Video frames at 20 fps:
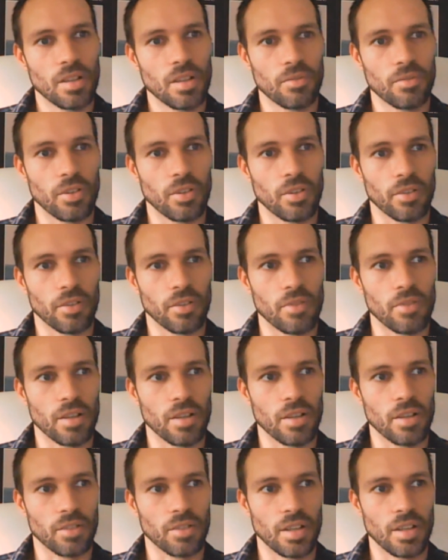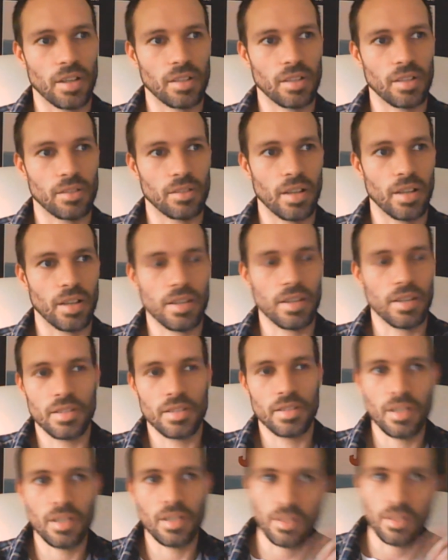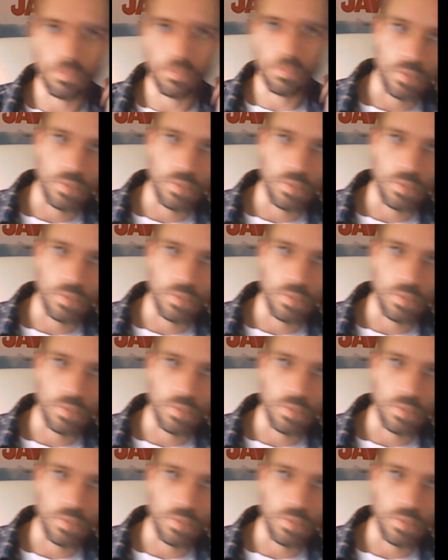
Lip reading: going around again in the last scenes.